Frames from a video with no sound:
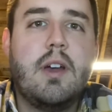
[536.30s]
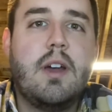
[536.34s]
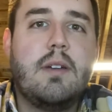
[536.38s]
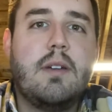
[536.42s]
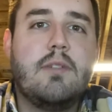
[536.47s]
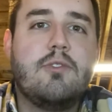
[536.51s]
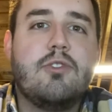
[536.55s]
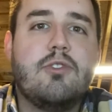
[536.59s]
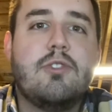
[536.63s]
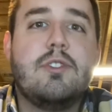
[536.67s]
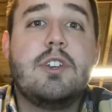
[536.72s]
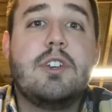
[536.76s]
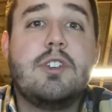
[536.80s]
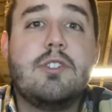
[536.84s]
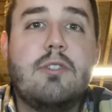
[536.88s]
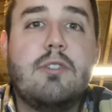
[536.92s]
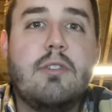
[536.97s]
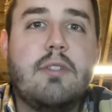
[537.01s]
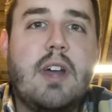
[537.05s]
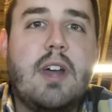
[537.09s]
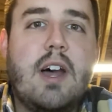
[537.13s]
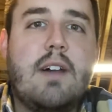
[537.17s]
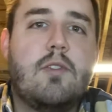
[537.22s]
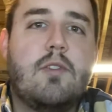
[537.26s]

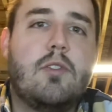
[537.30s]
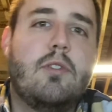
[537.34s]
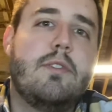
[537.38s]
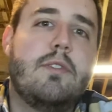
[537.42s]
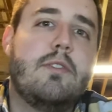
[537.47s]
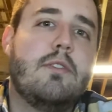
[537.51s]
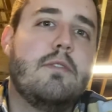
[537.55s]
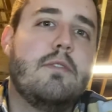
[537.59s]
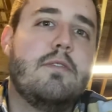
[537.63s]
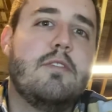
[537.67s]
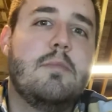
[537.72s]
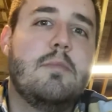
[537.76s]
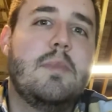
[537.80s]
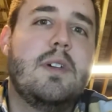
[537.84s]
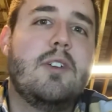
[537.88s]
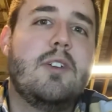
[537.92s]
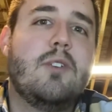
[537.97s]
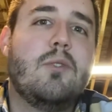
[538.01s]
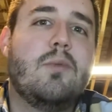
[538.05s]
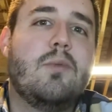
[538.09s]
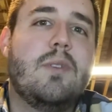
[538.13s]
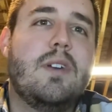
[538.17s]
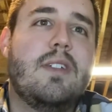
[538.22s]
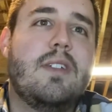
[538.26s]
traditional novel. They're
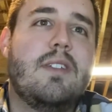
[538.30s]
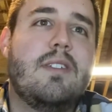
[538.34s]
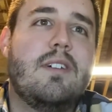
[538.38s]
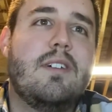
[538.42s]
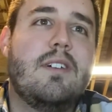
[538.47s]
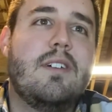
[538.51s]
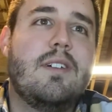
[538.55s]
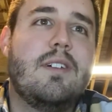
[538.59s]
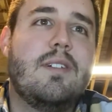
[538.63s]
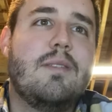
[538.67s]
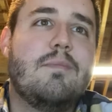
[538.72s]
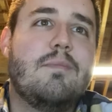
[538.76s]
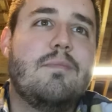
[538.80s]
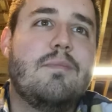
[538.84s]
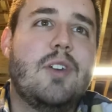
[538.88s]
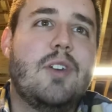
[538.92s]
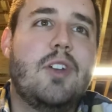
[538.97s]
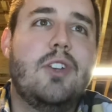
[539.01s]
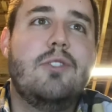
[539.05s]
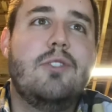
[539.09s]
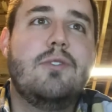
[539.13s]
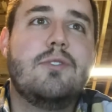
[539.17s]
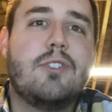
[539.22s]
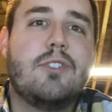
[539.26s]
familiar with
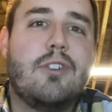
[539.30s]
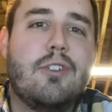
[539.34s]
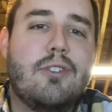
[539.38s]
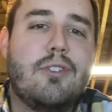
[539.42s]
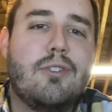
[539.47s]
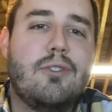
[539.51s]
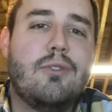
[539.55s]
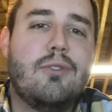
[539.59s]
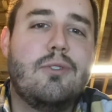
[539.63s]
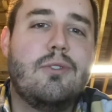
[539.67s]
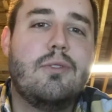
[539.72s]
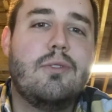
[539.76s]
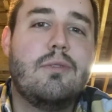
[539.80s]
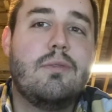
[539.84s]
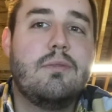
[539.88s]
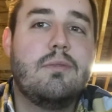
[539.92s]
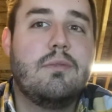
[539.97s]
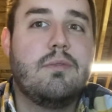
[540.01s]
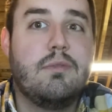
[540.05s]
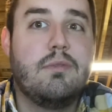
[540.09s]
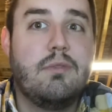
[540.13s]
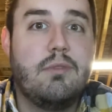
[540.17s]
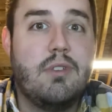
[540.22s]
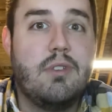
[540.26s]
a news article.
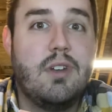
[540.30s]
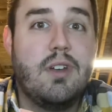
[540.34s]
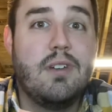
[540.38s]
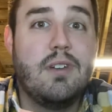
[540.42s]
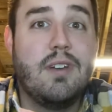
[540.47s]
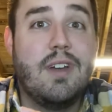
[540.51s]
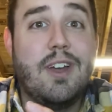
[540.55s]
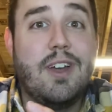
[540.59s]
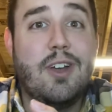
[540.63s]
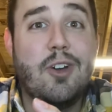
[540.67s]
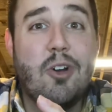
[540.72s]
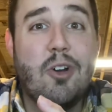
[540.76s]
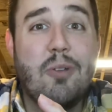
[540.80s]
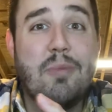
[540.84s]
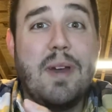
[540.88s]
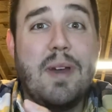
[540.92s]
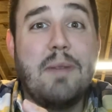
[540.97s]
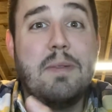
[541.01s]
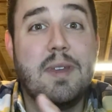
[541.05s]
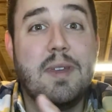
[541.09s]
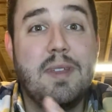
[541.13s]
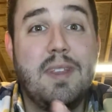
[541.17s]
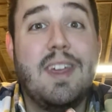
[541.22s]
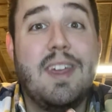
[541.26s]
I hope.
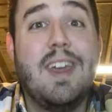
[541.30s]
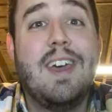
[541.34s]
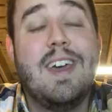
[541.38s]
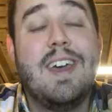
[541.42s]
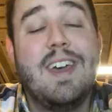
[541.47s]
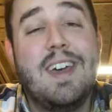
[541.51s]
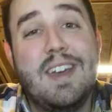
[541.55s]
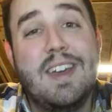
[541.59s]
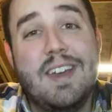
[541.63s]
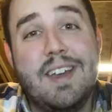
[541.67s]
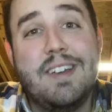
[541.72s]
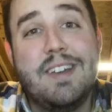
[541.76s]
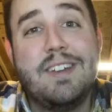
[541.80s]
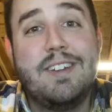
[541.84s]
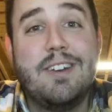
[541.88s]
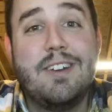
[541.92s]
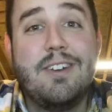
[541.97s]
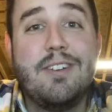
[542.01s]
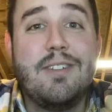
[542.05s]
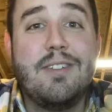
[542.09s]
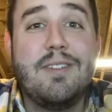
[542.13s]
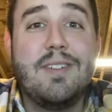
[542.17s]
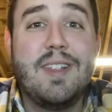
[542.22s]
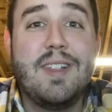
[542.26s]
I mean,
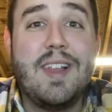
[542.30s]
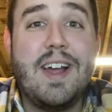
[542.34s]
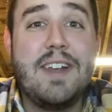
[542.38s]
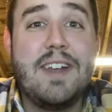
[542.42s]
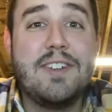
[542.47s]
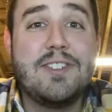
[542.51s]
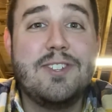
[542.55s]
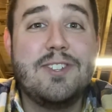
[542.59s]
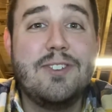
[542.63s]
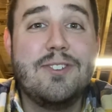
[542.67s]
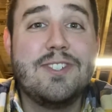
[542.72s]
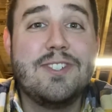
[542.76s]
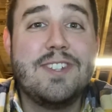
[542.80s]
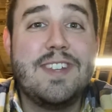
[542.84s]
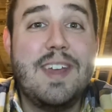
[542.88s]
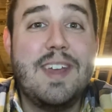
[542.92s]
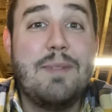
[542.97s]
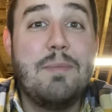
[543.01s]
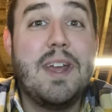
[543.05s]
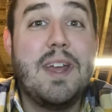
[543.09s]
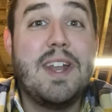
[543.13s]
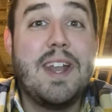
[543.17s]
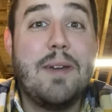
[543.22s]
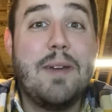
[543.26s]
a lot of students today
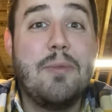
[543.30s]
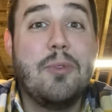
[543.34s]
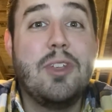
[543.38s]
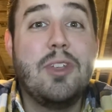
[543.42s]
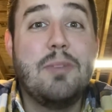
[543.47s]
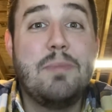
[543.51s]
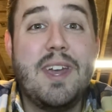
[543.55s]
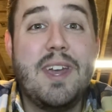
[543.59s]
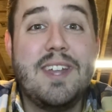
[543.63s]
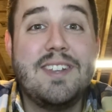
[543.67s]
may not really pay